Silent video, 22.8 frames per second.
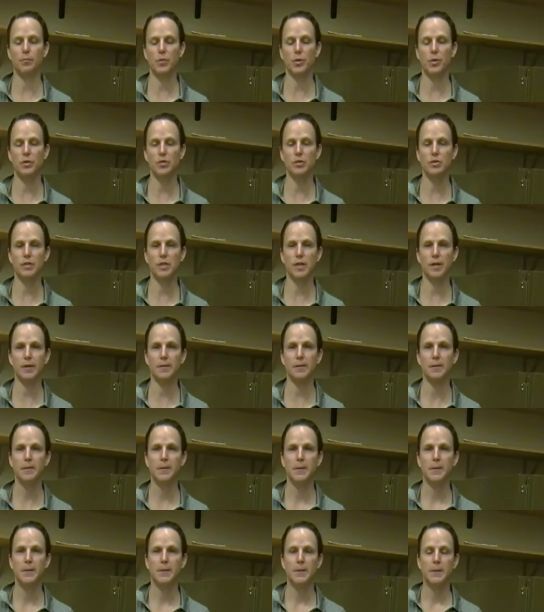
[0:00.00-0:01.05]
producing.
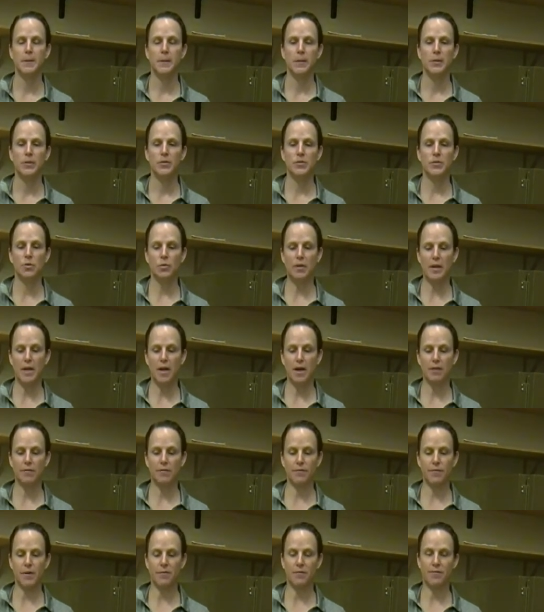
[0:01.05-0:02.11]
So we
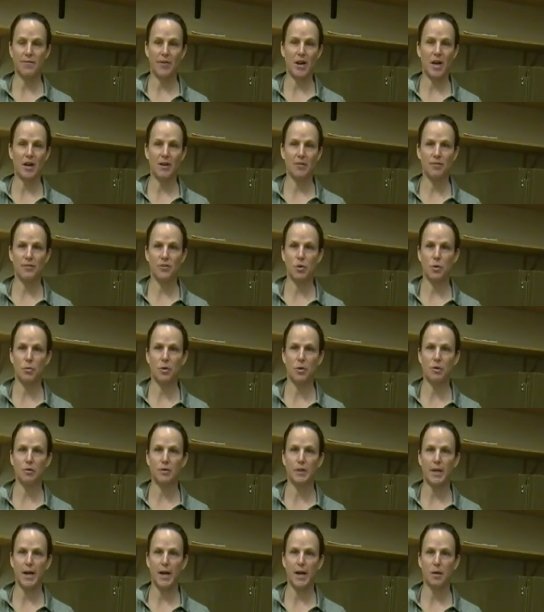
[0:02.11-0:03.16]
have 5
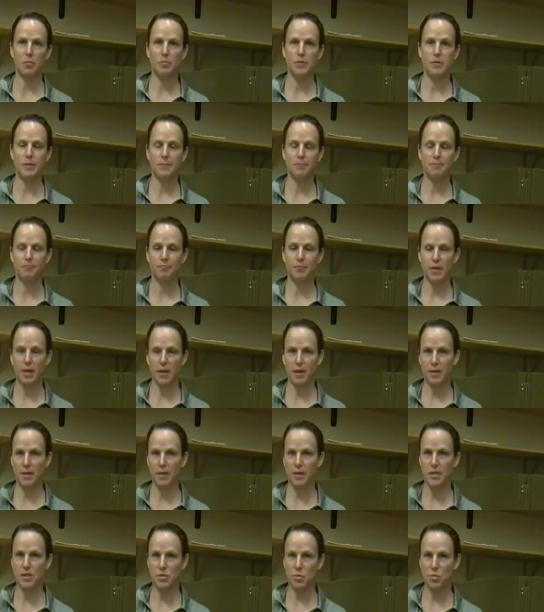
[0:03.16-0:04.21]
total labs.
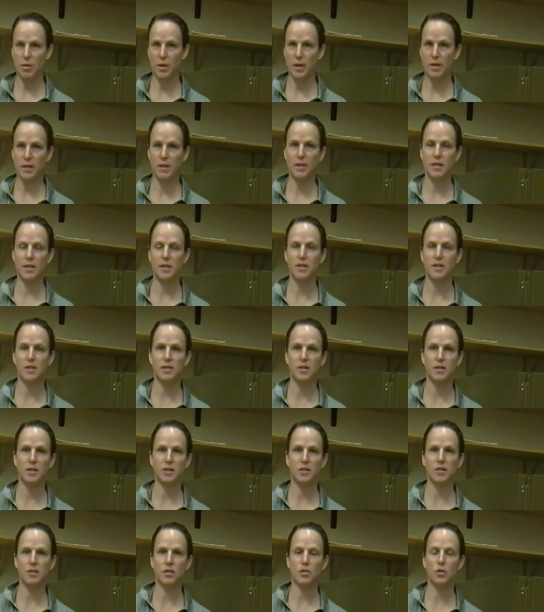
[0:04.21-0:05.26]
This one is
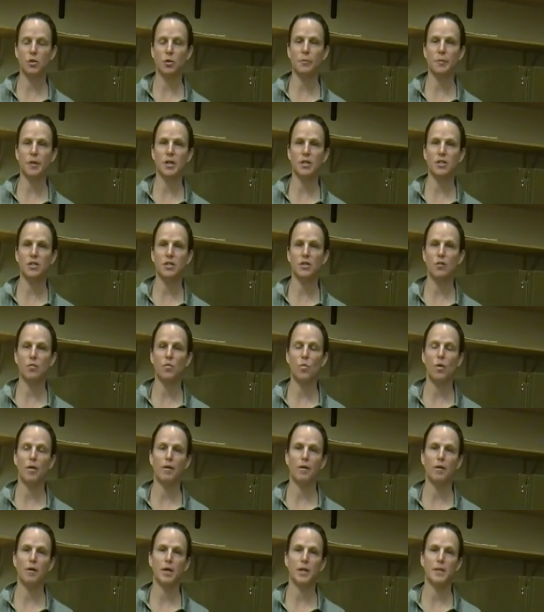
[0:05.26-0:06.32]
determination of
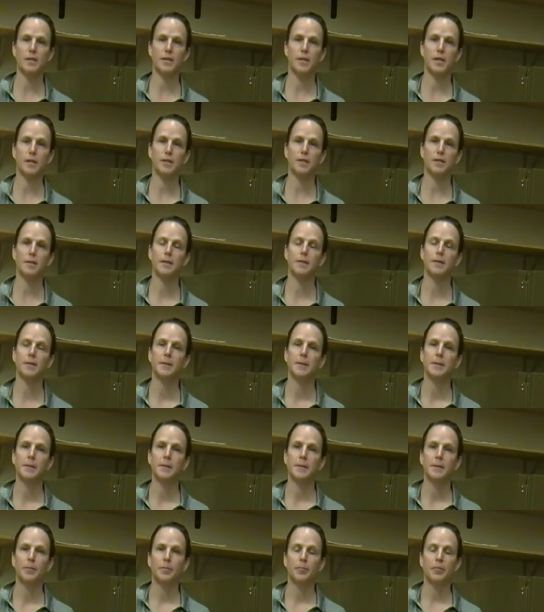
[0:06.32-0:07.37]
water content.
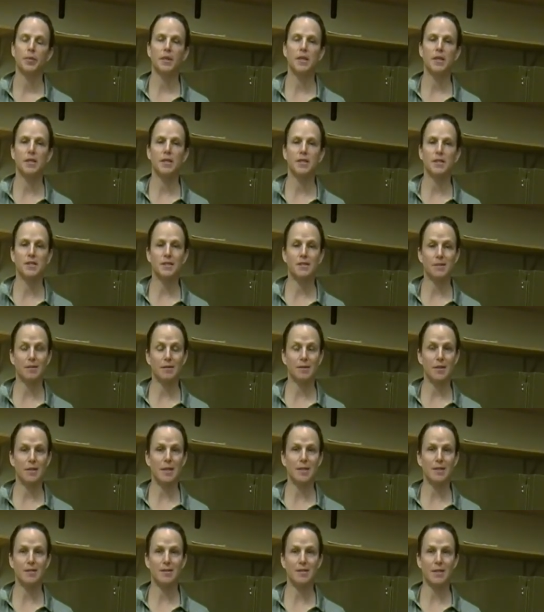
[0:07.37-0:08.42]
The
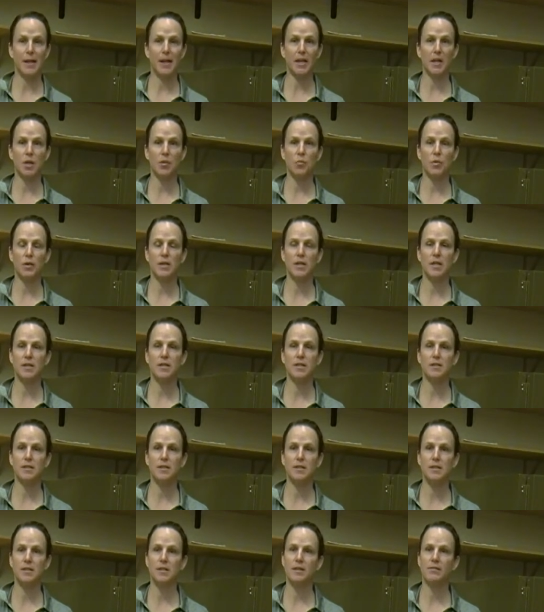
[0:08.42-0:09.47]
second one
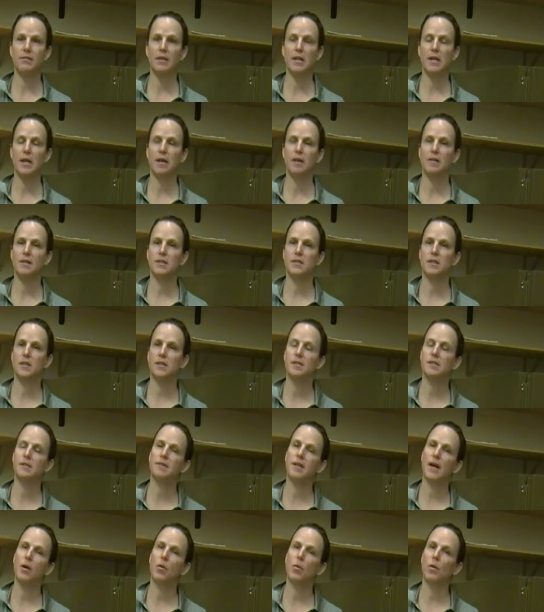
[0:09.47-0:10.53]
is a sieve
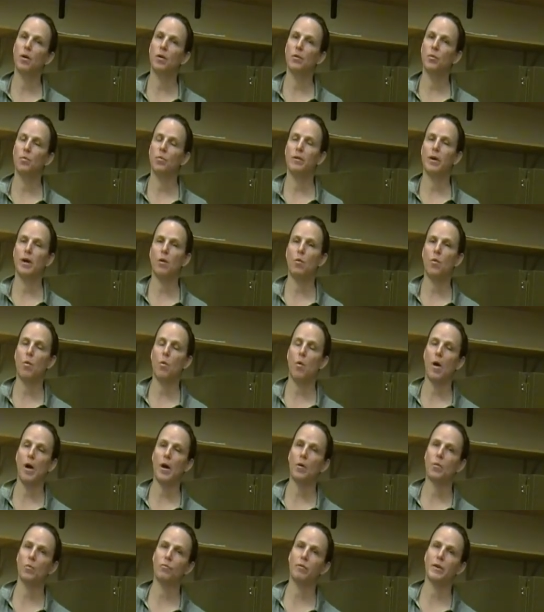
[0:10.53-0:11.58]
analysis. That won't
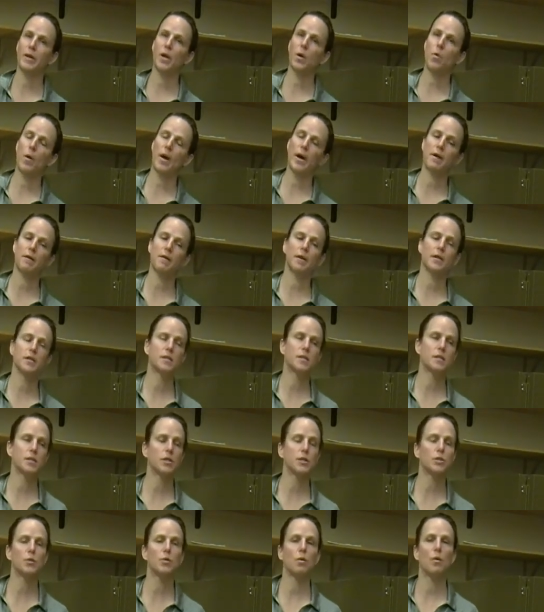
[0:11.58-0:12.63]
require
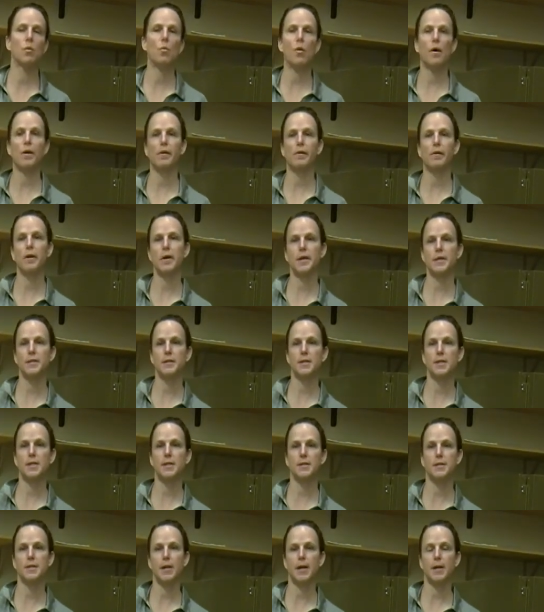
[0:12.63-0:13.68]
us to do a water
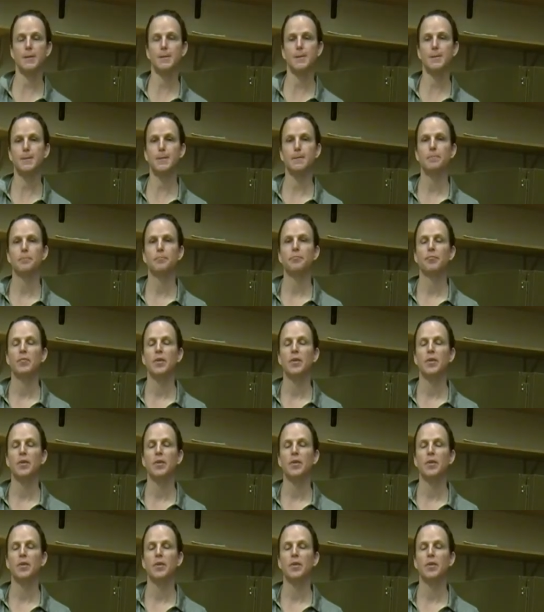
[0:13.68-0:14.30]
content test.